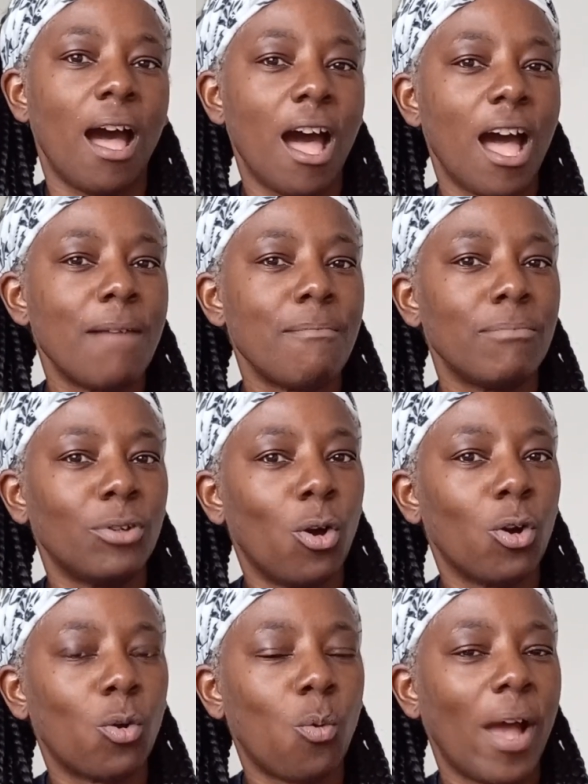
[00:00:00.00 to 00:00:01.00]
I'm
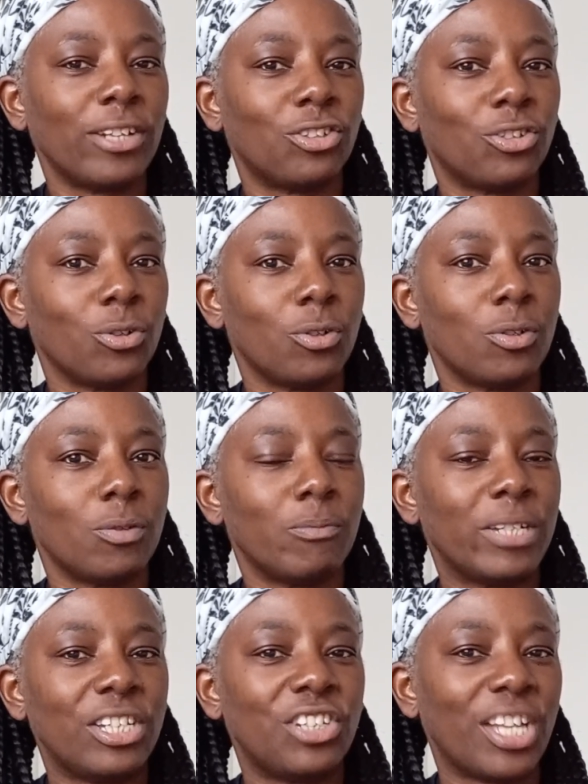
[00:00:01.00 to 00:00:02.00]
not quite sure.
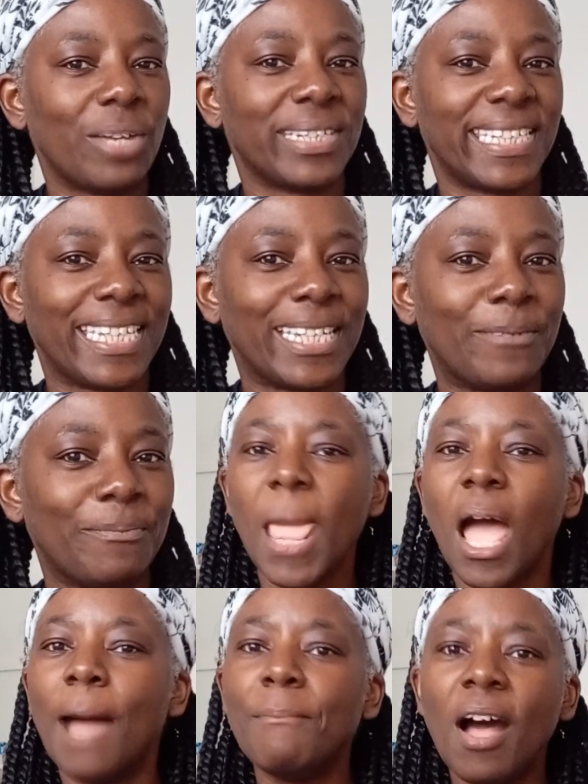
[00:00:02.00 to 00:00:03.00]
We shall see.
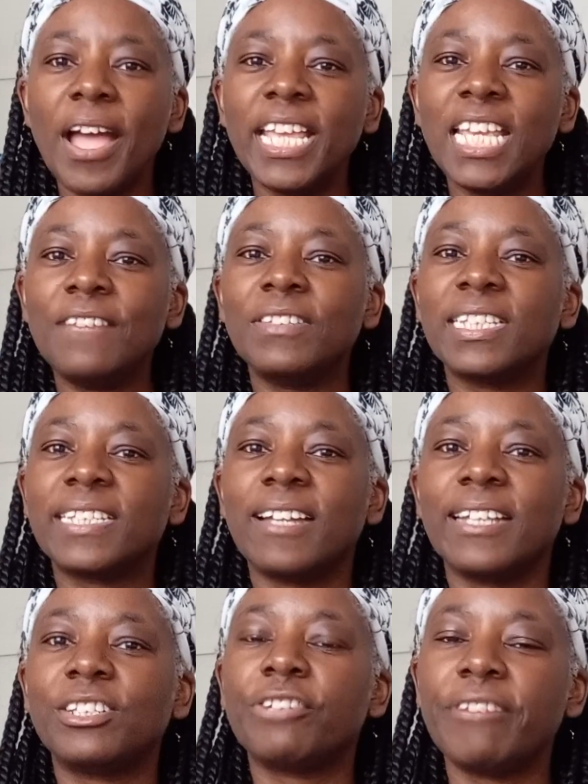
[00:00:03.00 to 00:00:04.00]
I might even
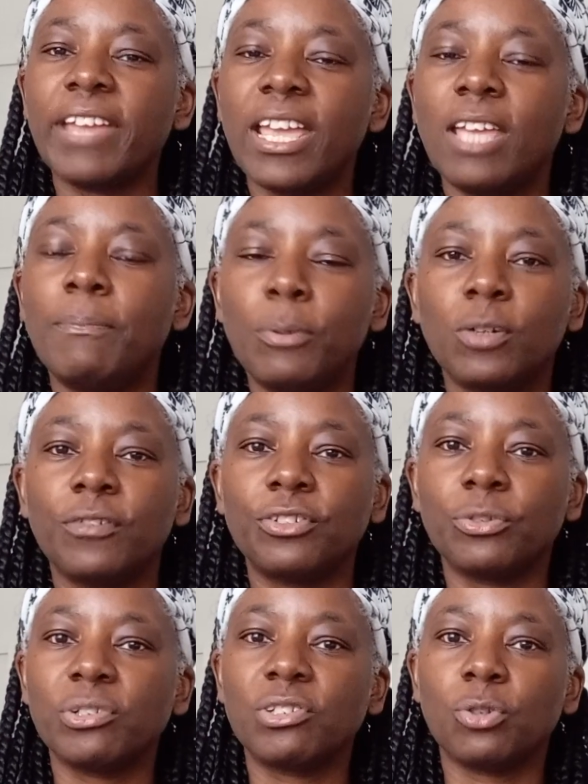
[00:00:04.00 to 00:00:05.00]
decide to create a book of
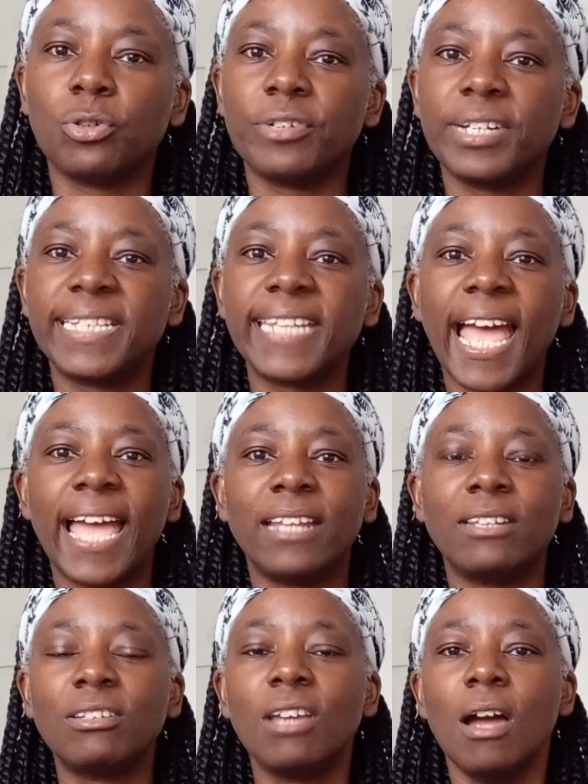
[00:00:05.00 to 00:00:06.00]
short stories
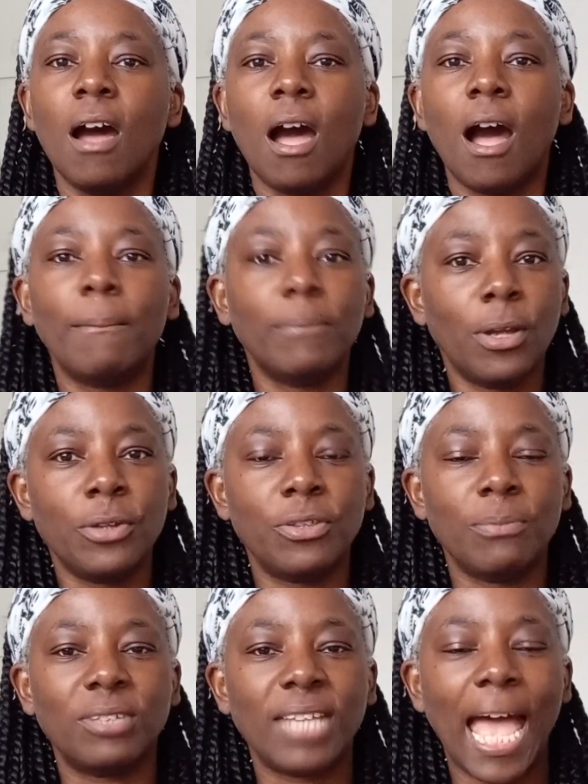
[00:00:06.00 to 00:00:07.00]
and upload
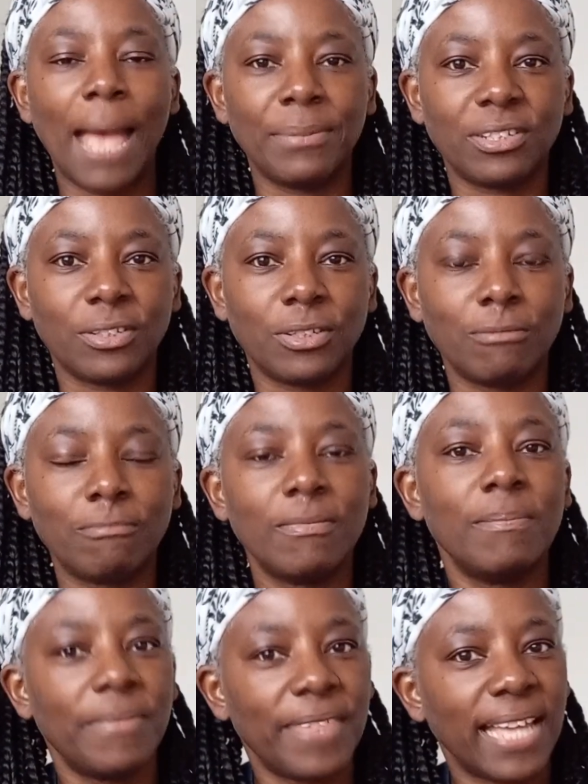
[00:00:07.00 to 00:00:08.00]
them to Amazon.
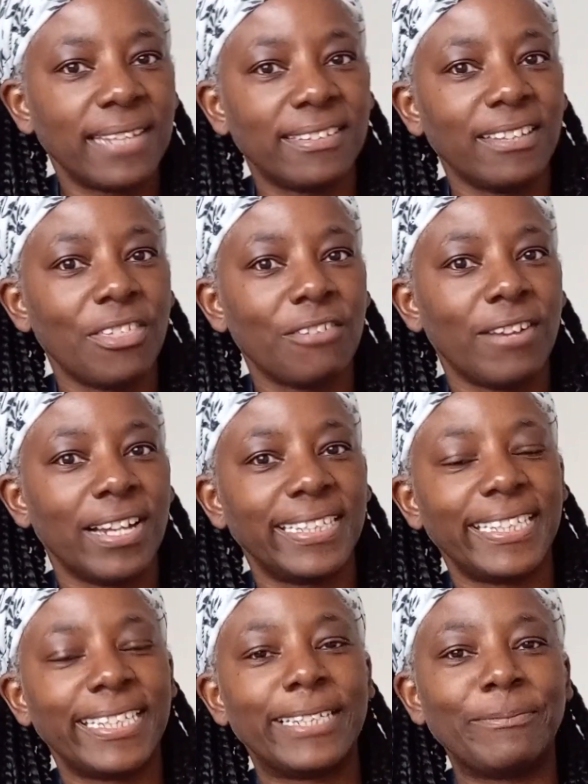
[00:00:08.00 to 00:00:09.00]
That's another
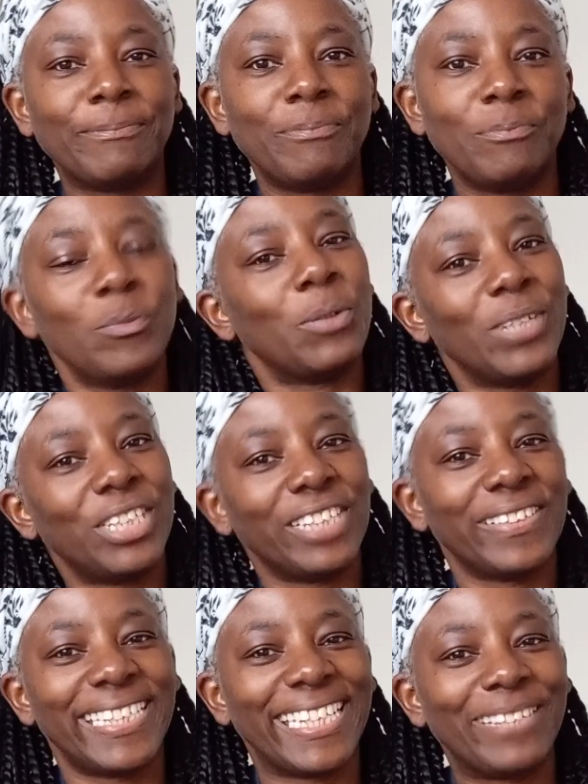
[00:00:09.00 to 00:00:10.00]
idea. We shall
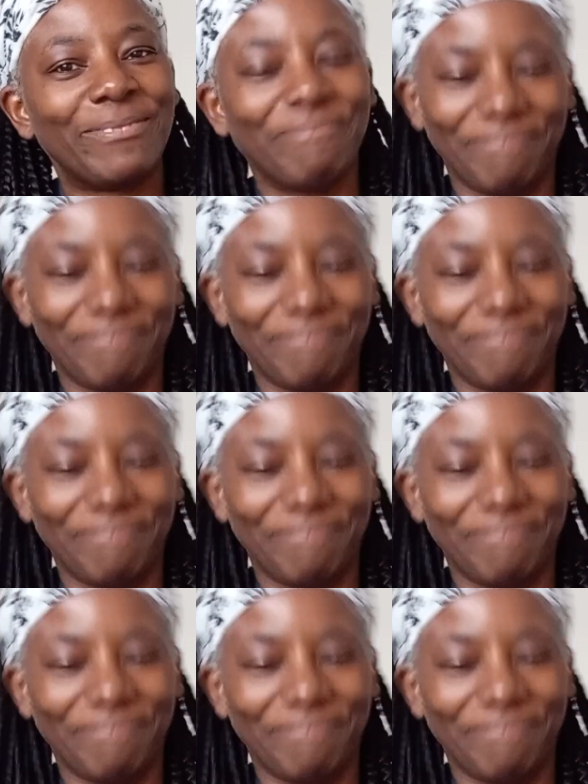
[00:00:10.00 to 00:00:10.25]
see.